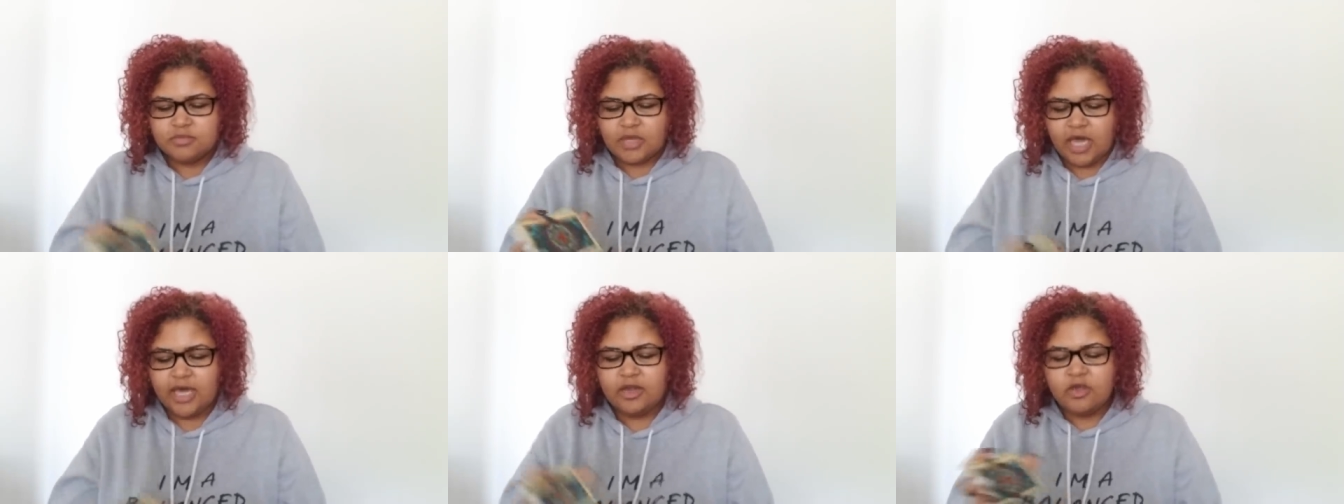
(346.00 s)

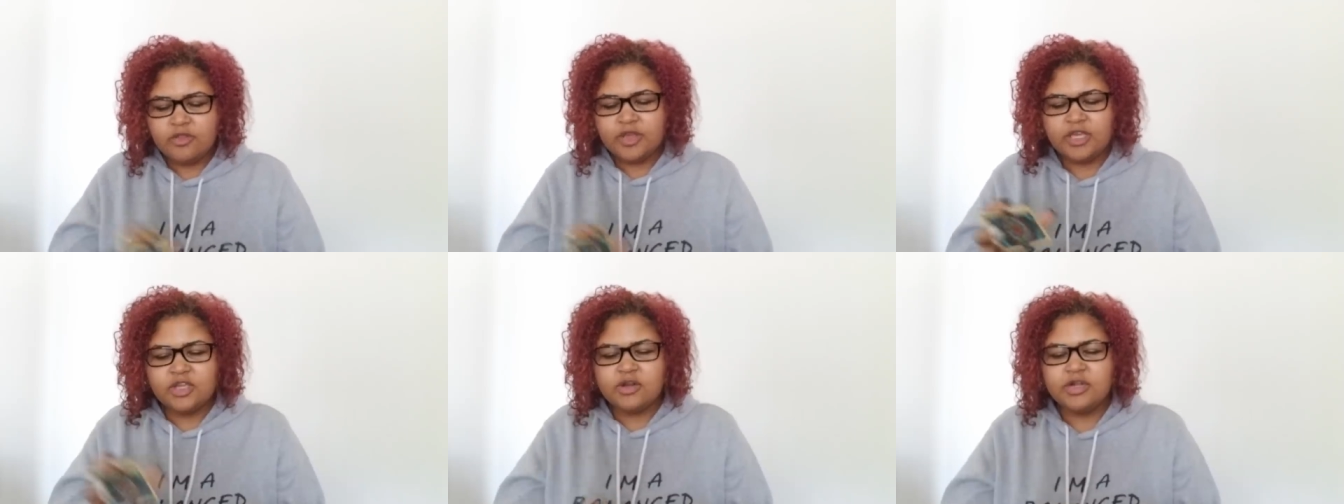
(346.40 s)
I don't
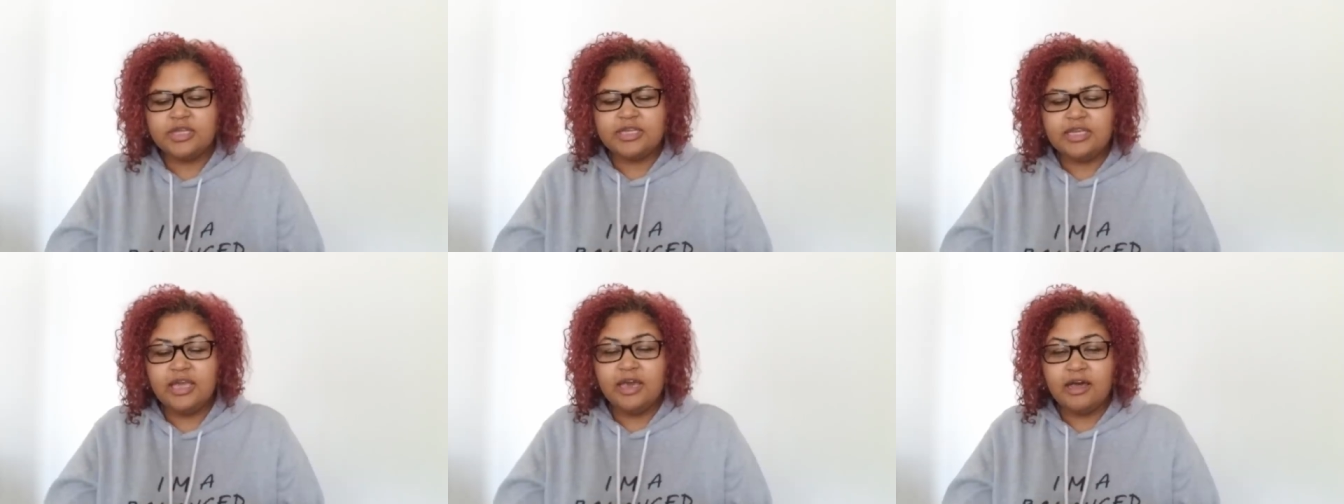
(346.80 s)
think you're
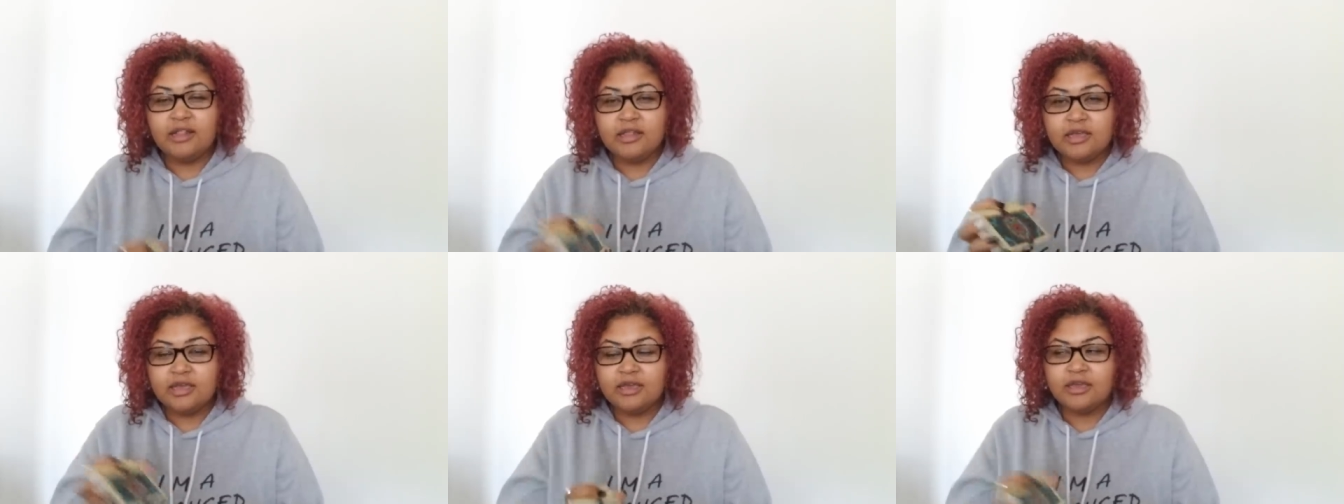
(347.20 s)

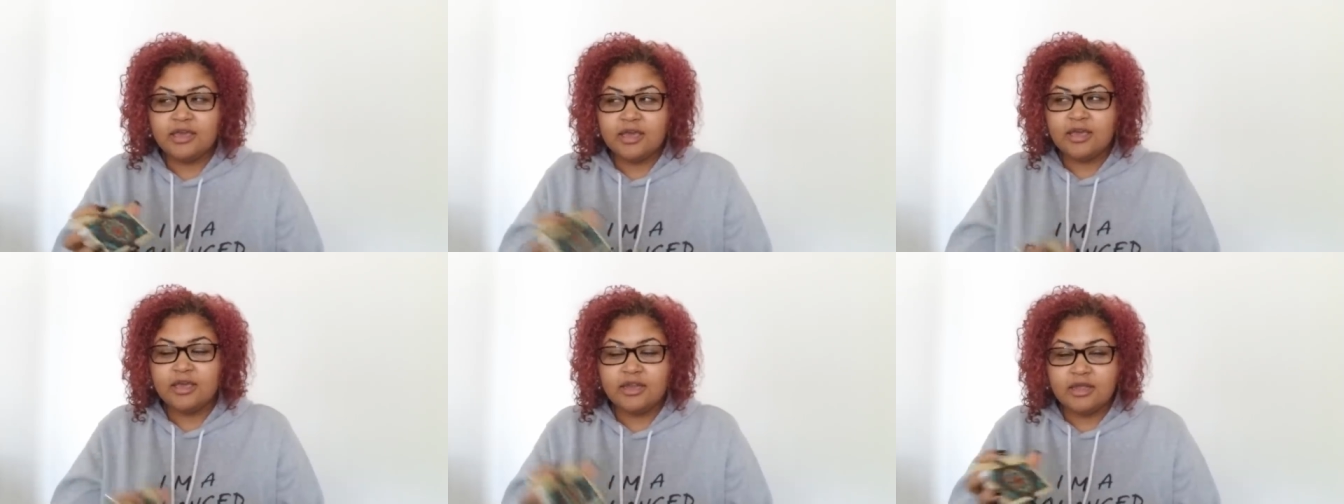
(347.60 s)
yelling
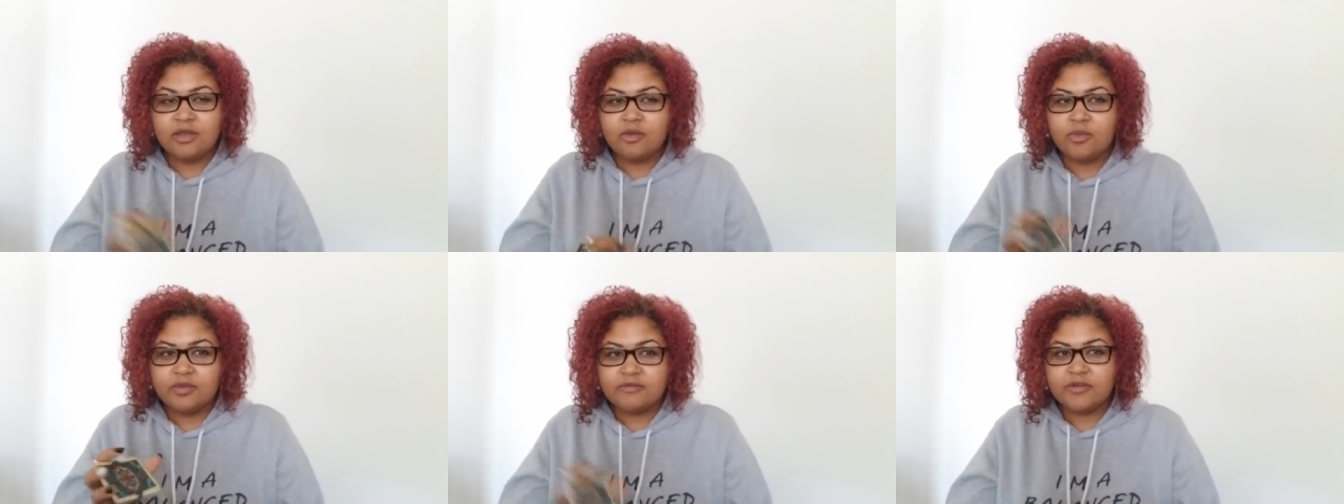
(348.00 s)
at
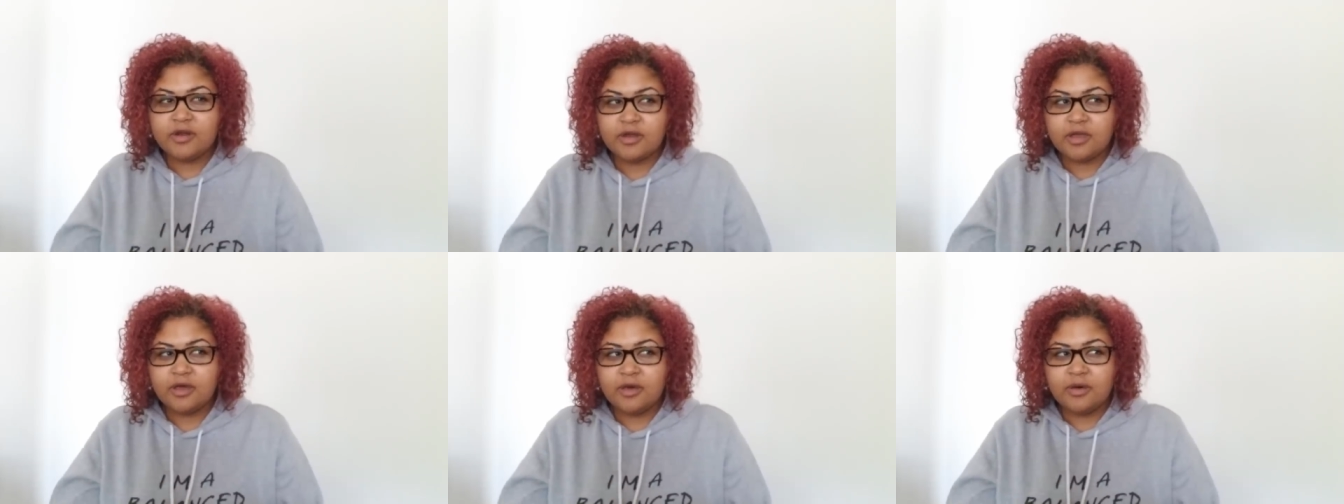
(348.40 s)
anyone,
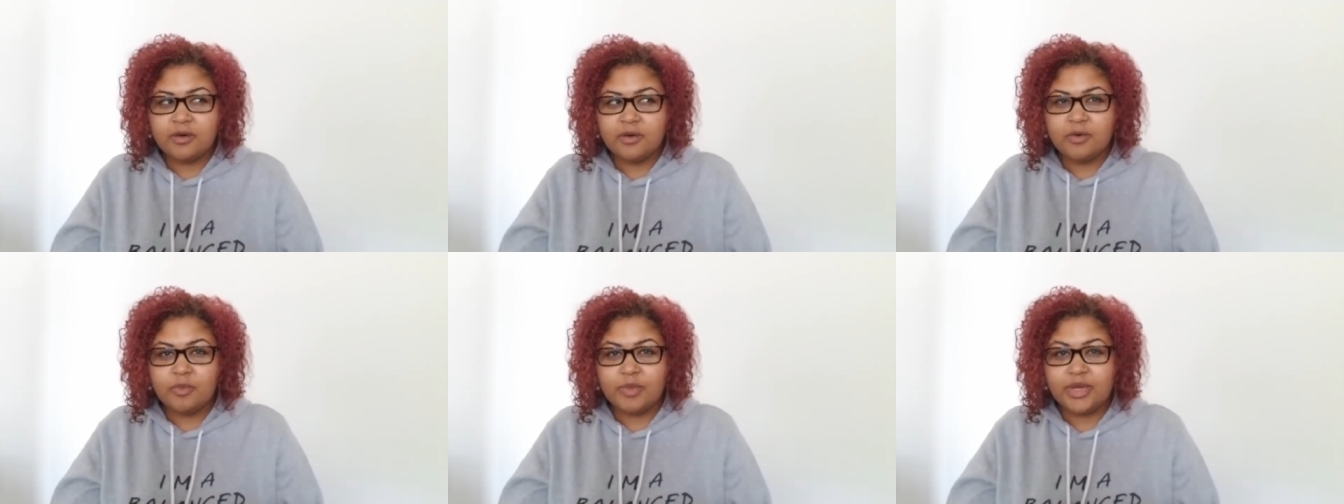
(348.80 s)

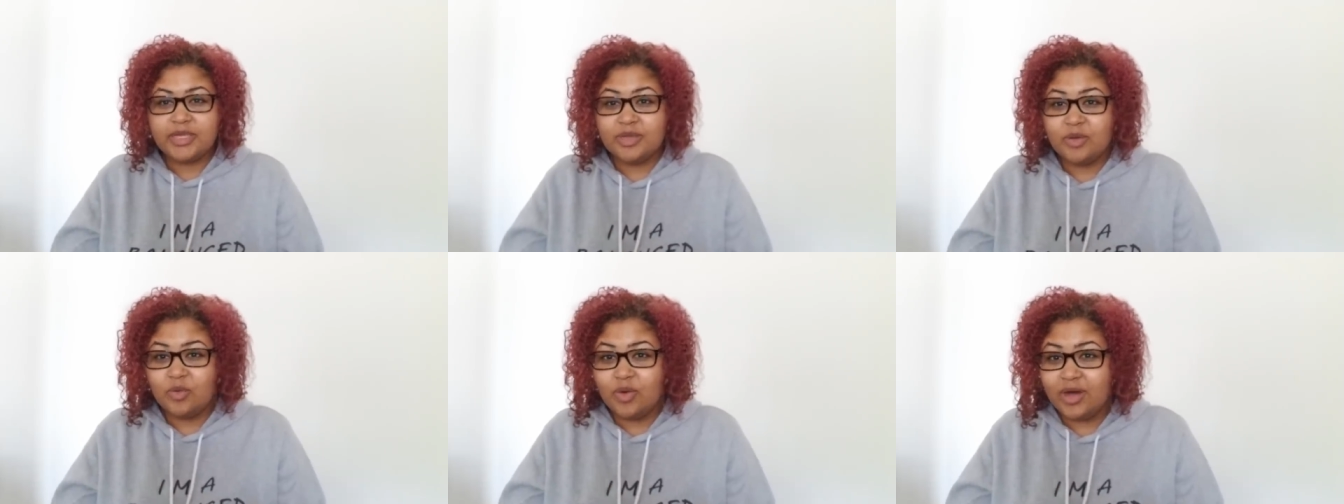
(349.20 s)
Virgo, but
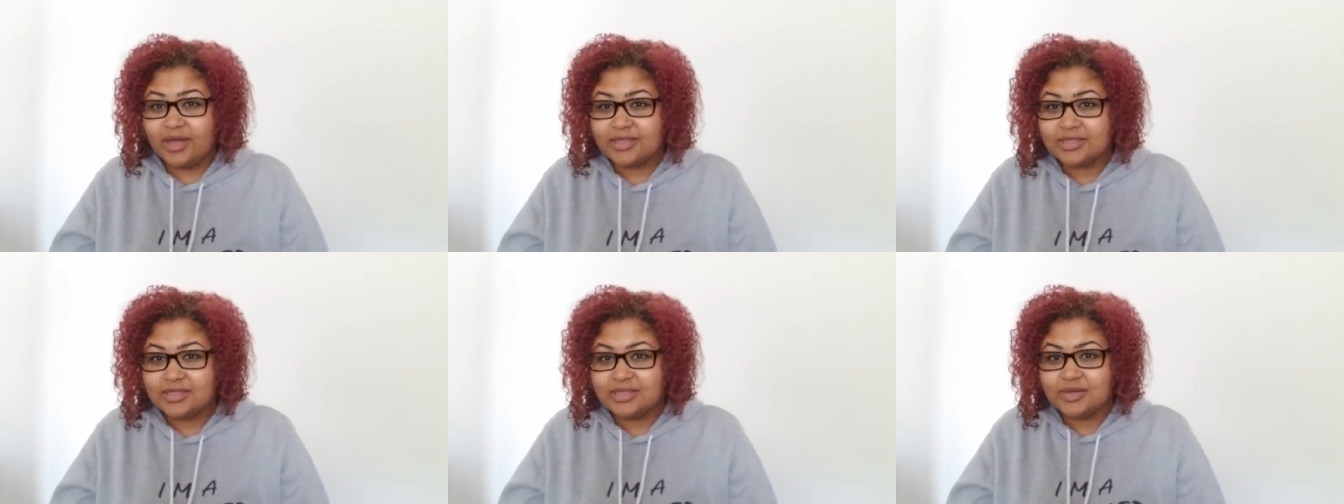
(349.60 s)
you'll
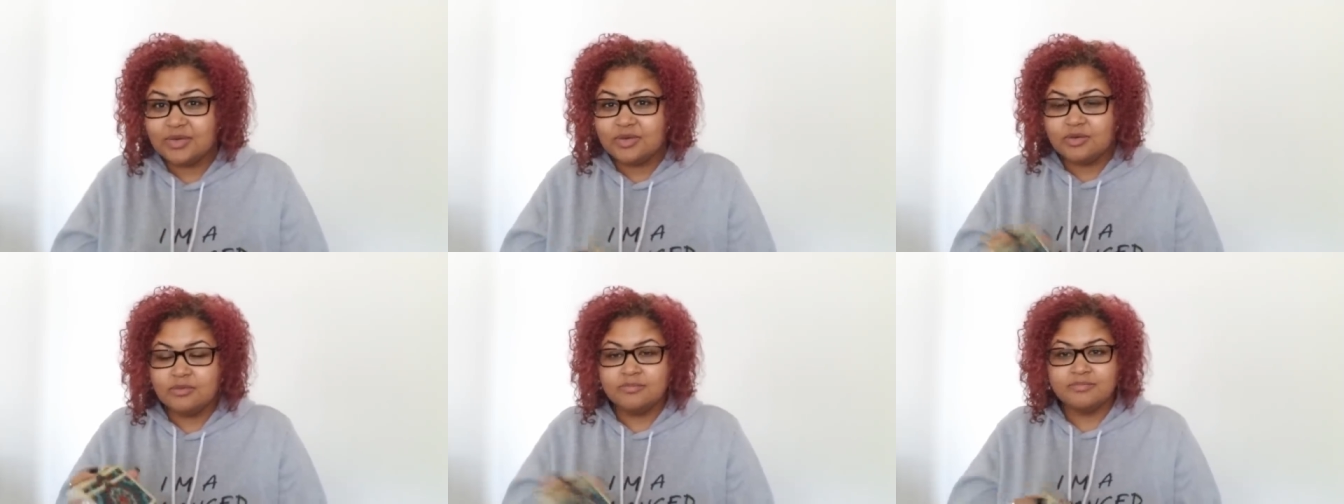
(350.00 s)
want
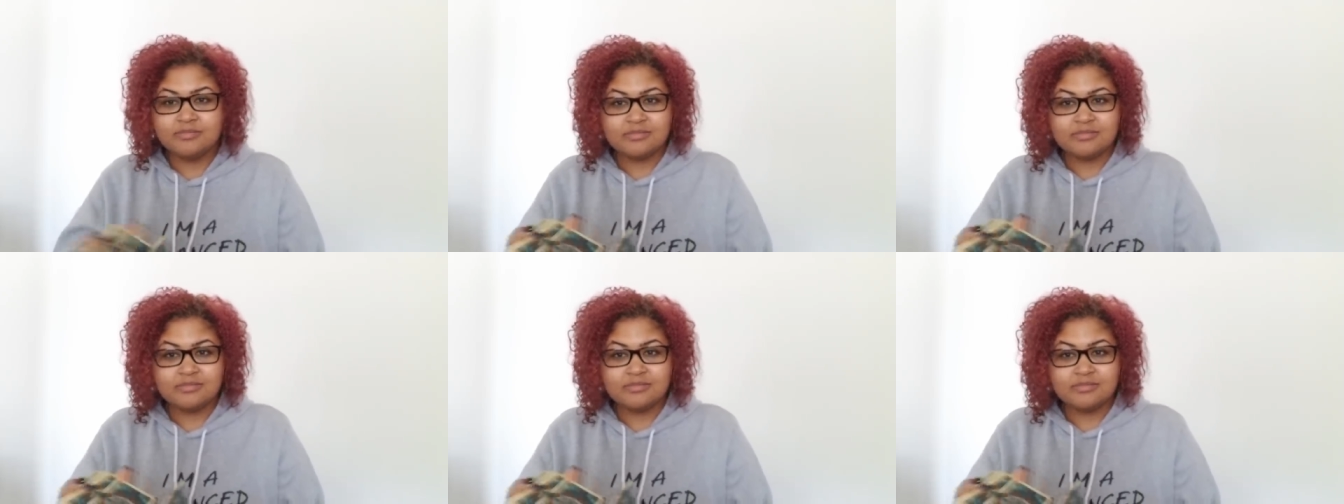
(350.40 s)
to.